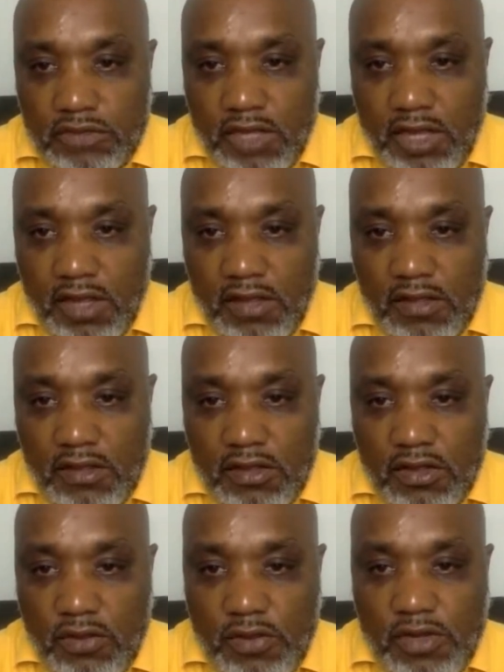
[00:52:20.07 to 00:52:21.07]
Yeah.
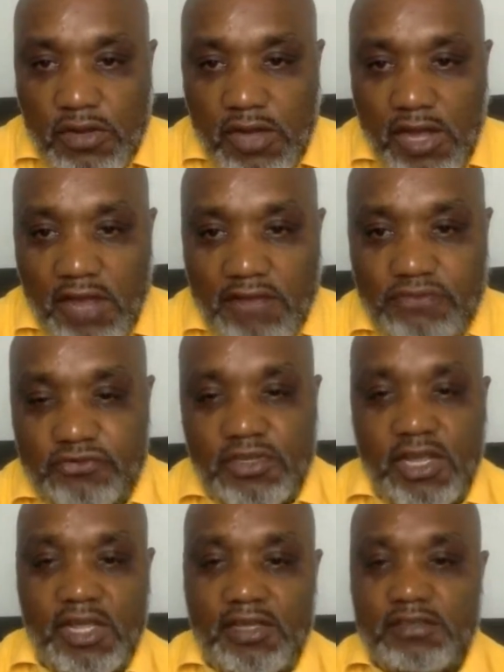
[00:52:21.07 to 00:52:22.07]
We don't have
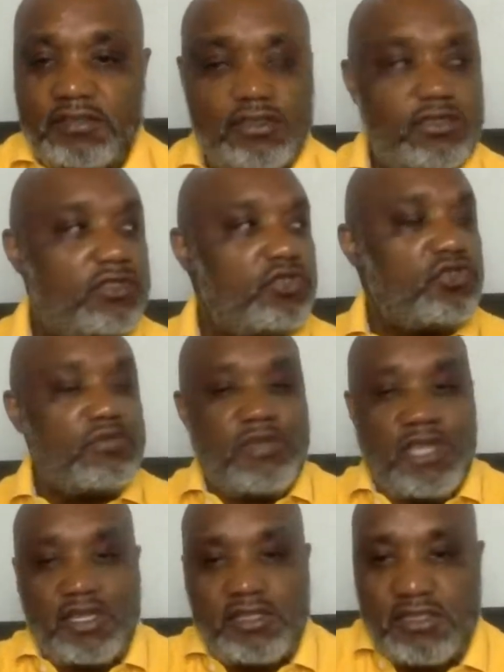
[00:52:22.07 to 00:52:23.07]
like
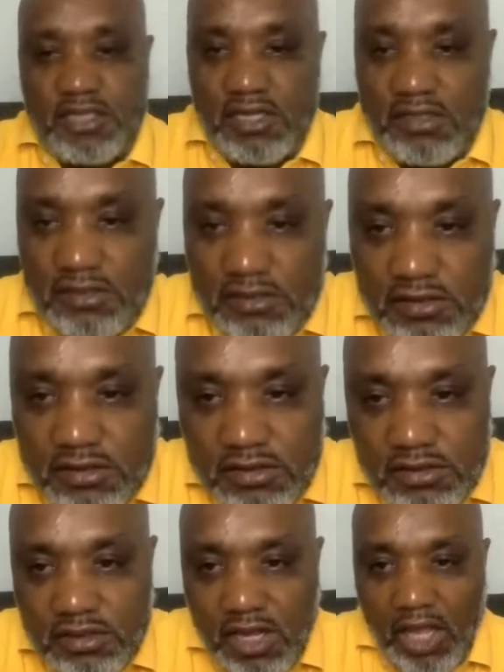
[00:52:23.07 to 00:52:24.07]
Nubians and
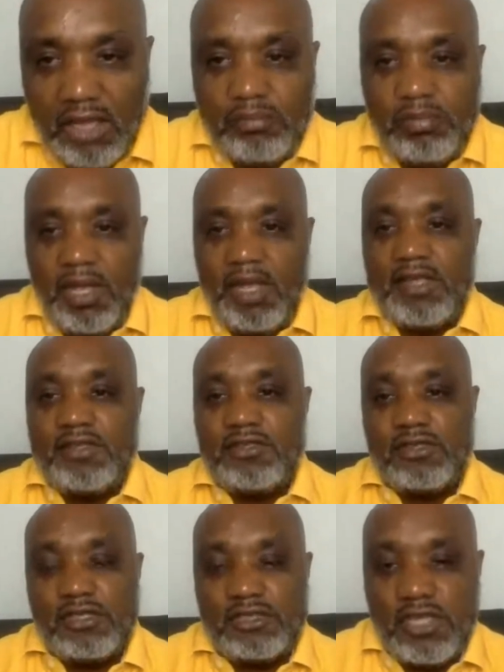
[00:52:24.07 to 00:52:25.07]
Alpine
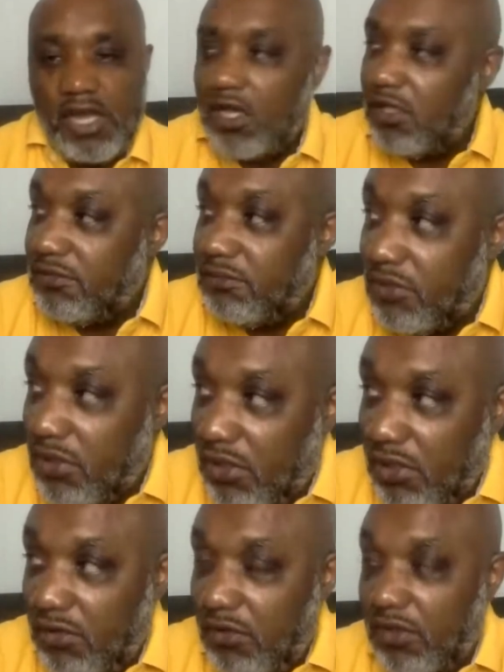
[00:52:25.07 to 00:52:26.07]
or
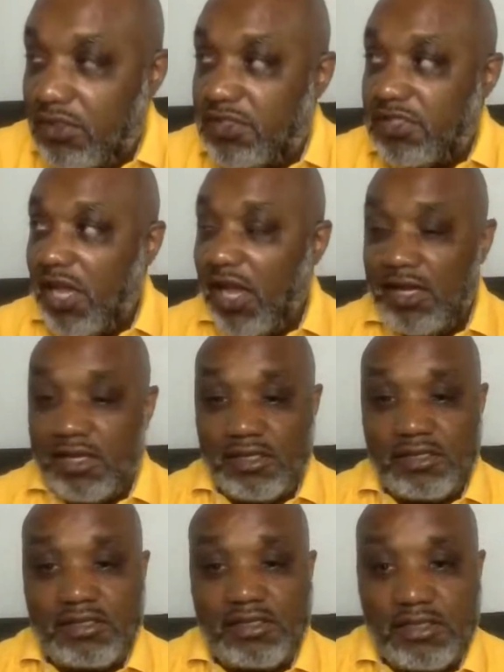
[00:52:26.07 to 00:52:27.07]
Toggenburg or
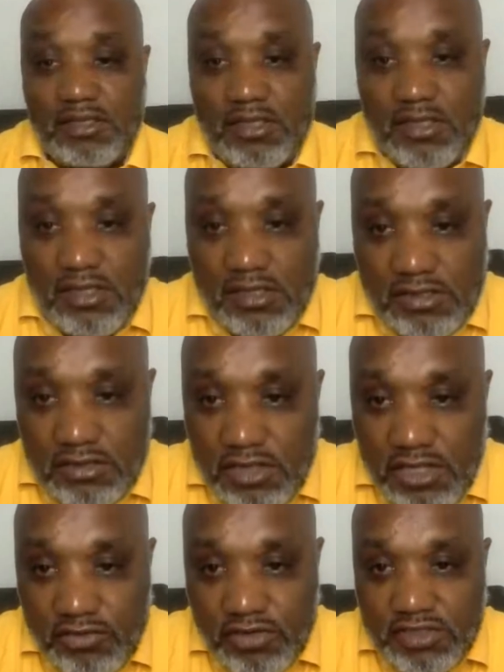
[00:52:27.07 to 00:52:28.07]
Saanen to
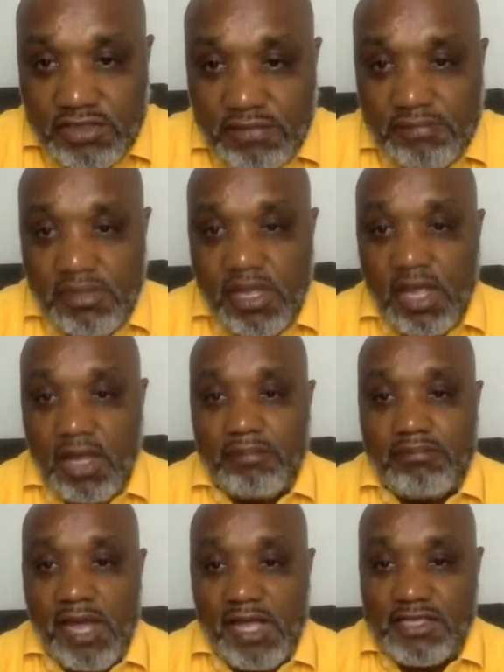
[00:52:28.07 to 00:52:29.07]
give us a, a,
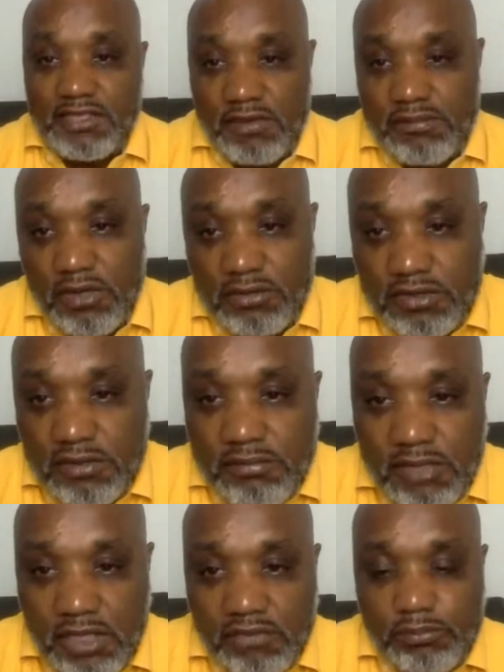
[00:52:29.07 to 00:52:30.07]
massive amount of
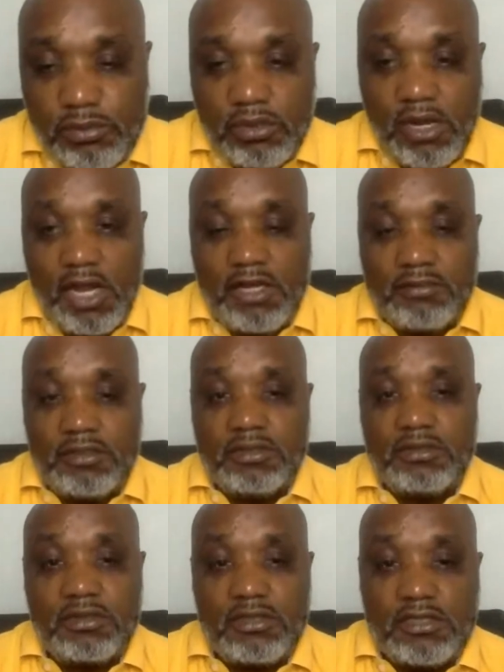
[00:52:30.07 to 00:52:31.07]
milk per
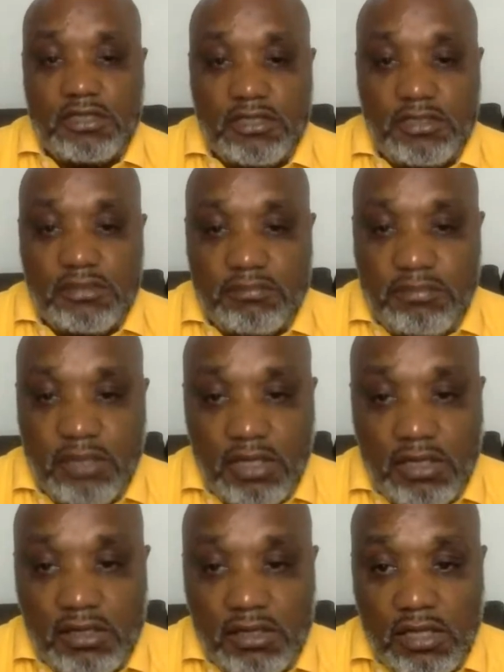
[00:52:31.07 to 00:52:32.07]
animal.
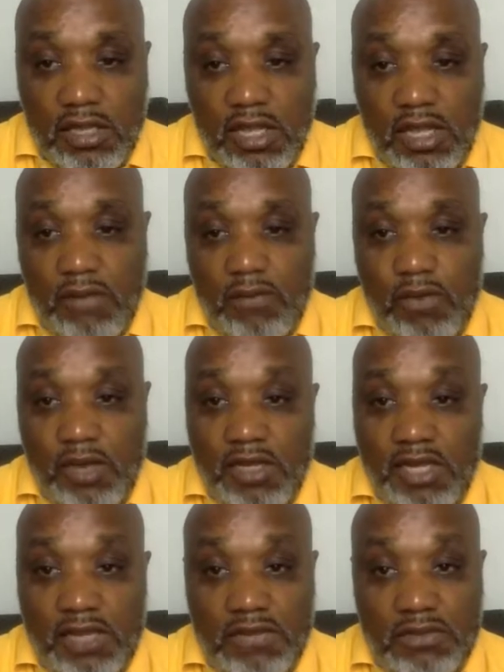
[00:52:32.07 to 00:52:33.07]
But um,
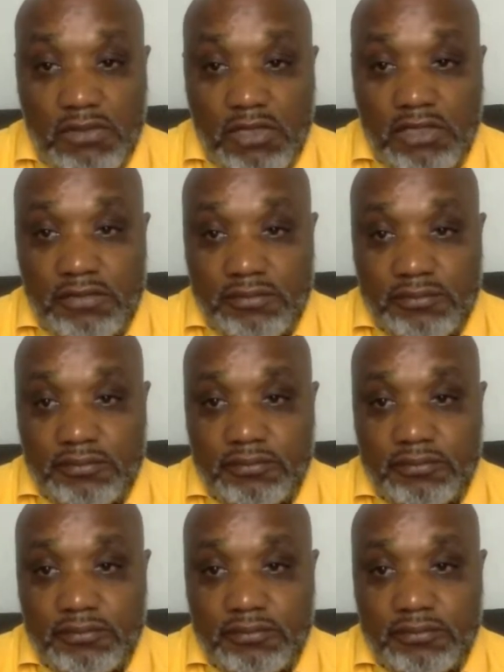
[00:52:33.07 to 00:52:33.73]
one day we will.